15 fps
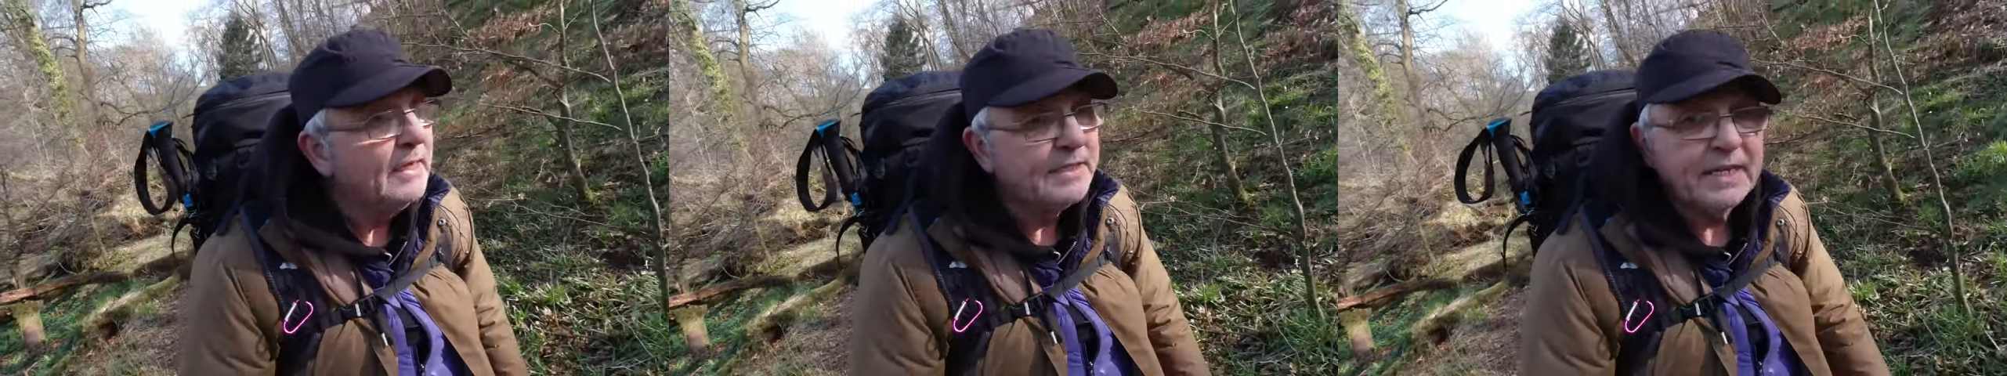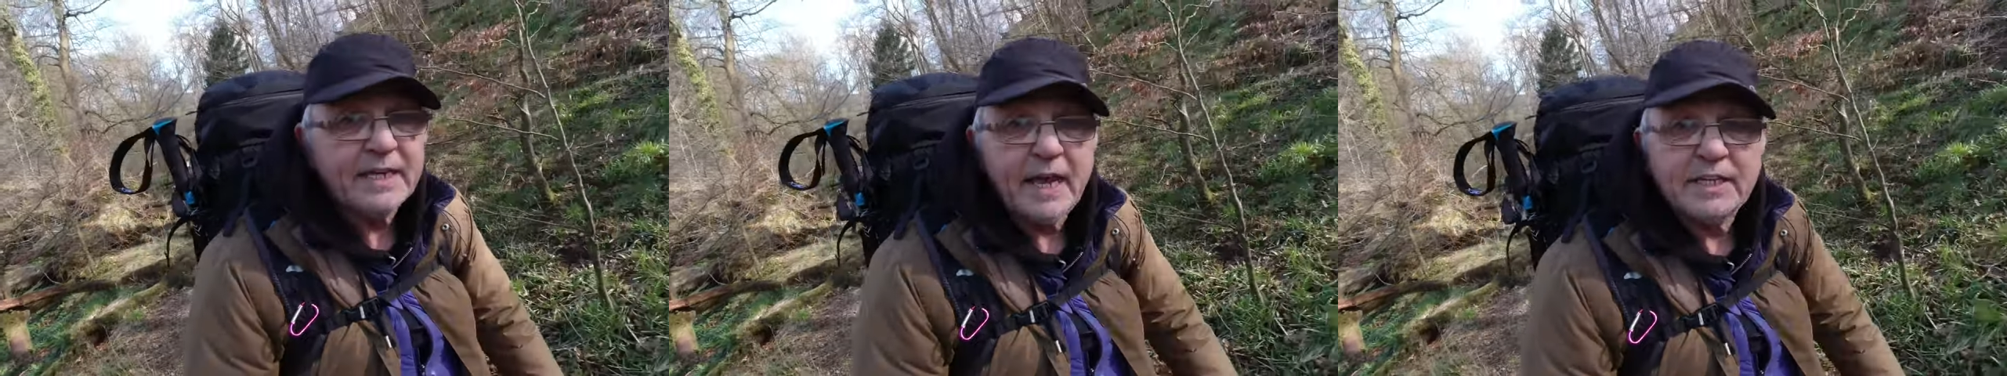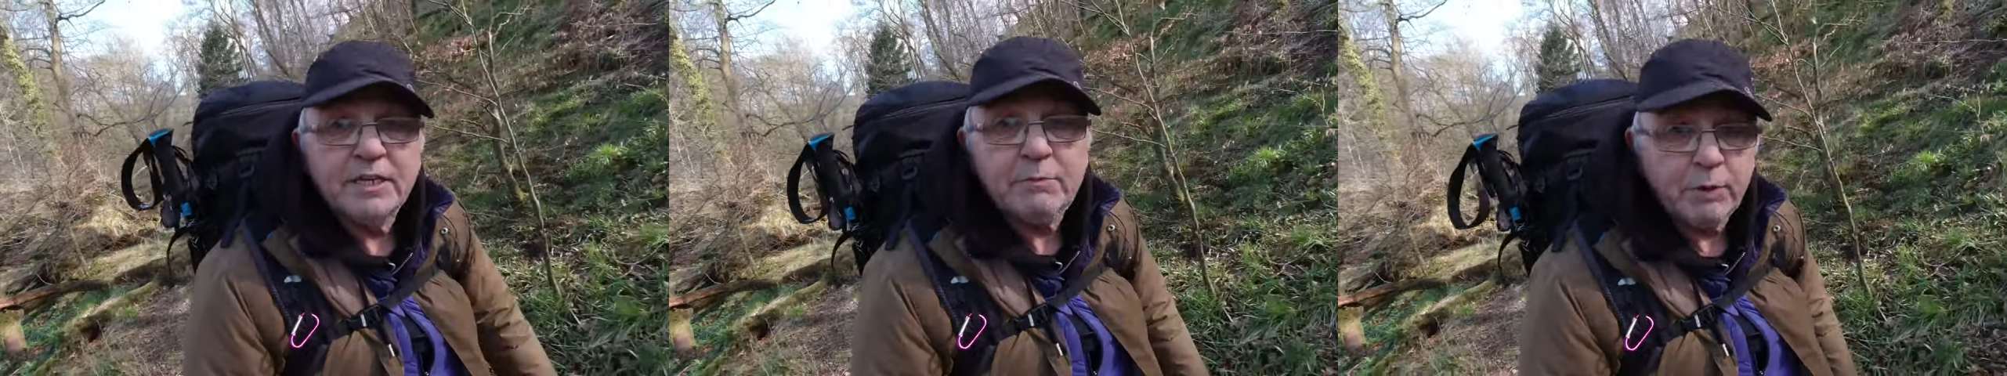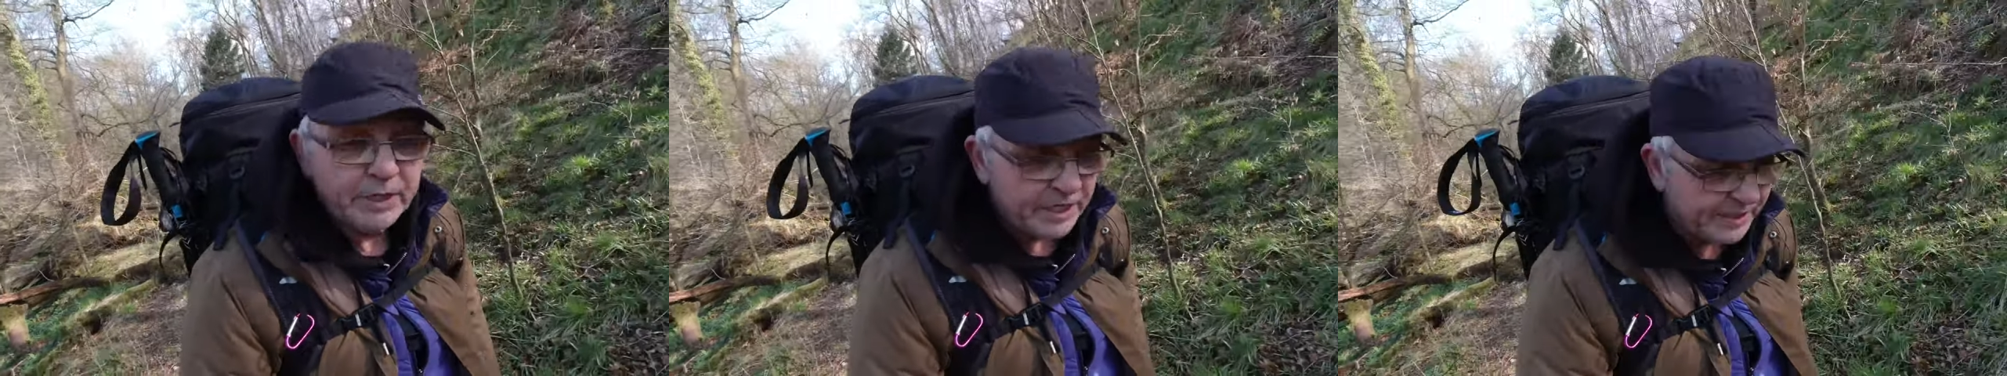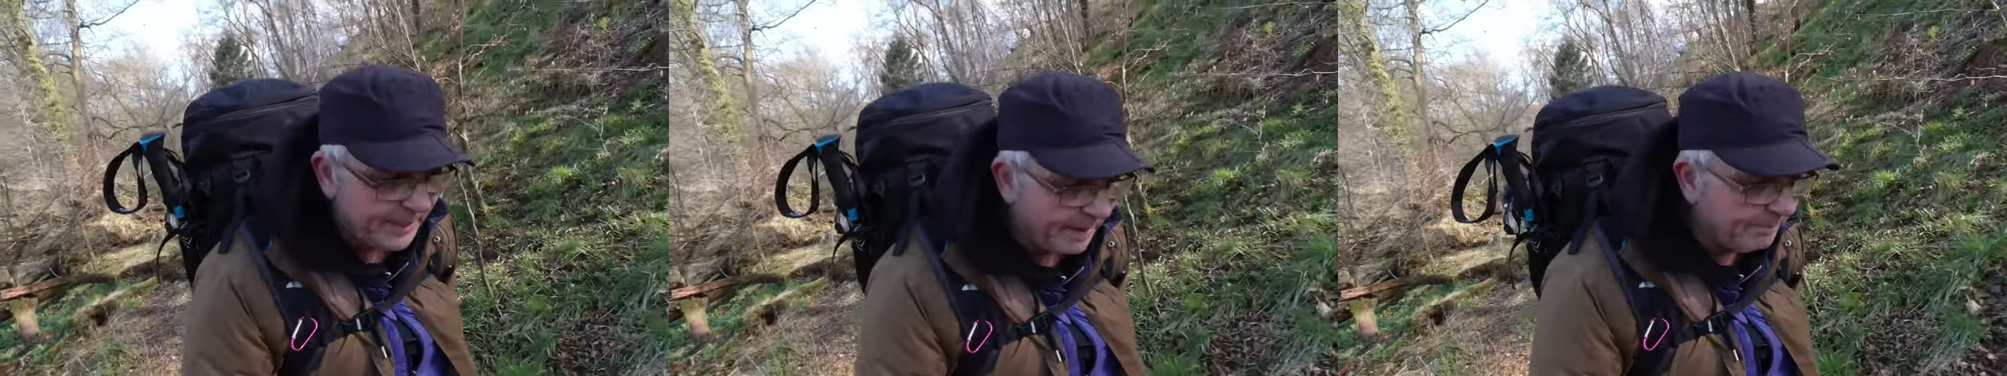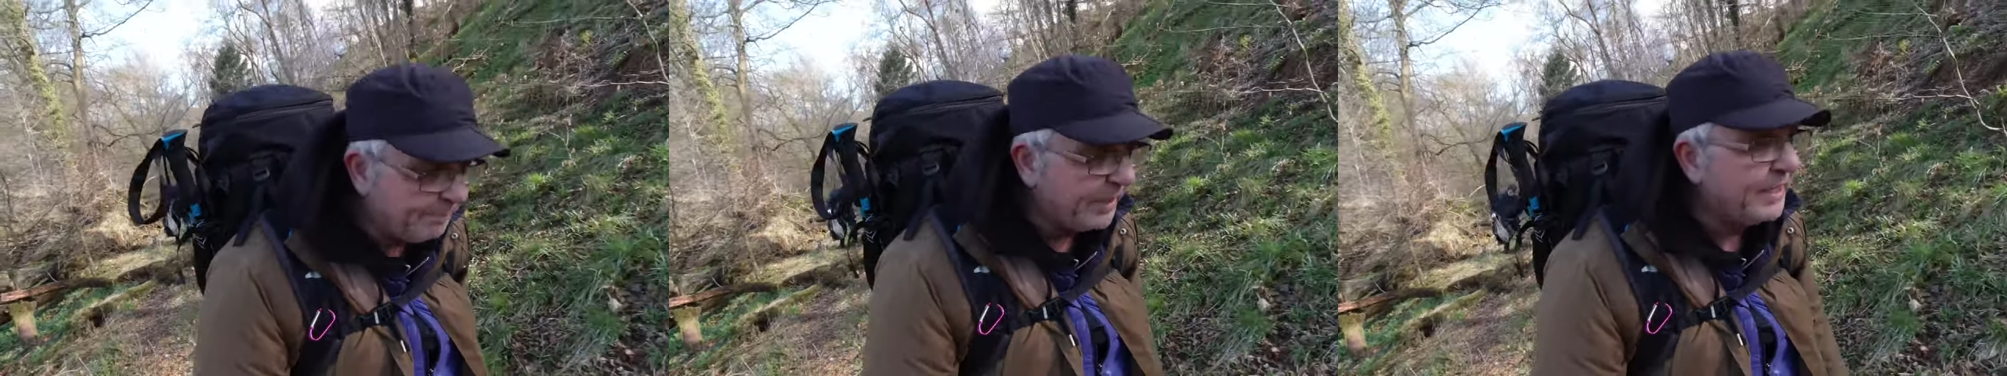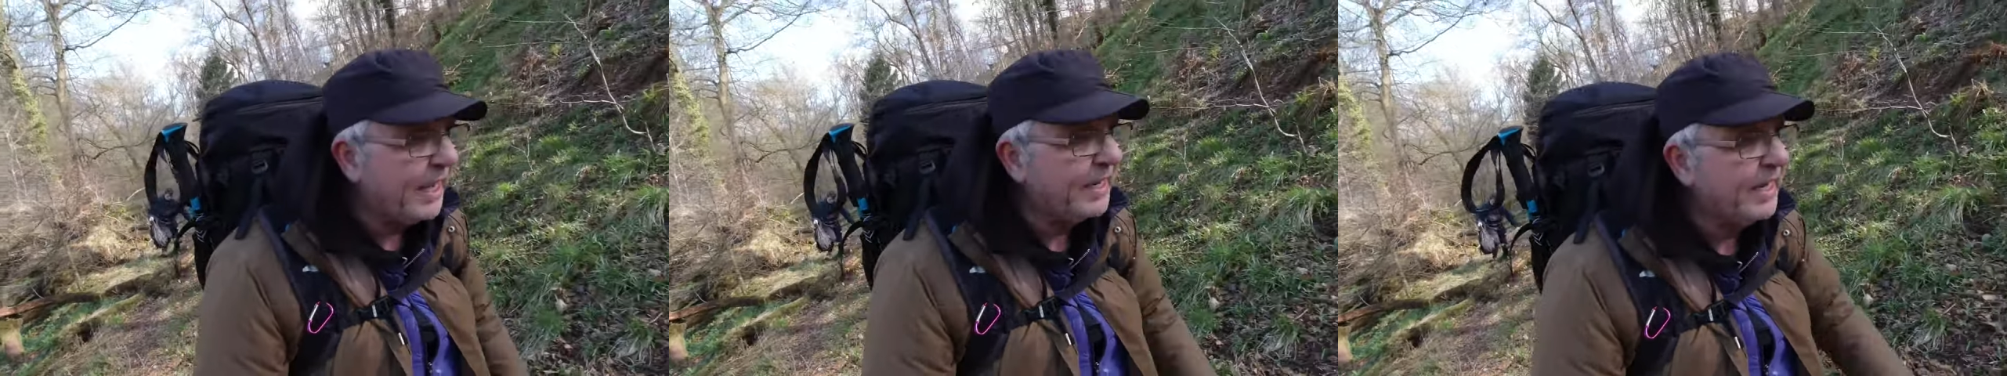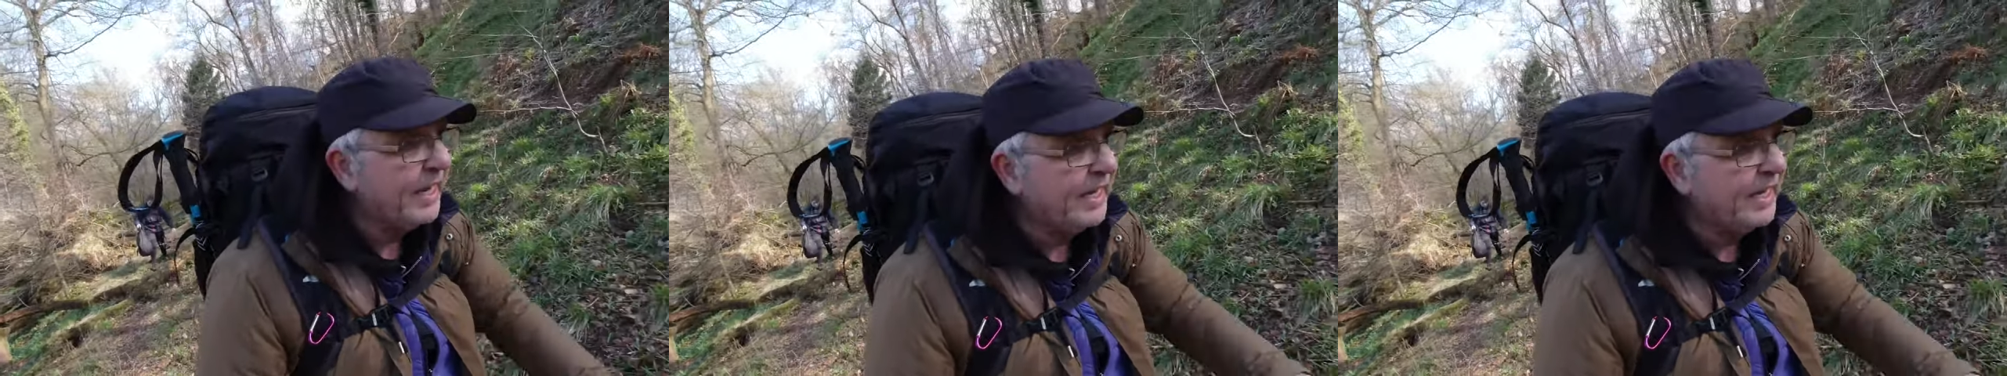to get to where you're camping, then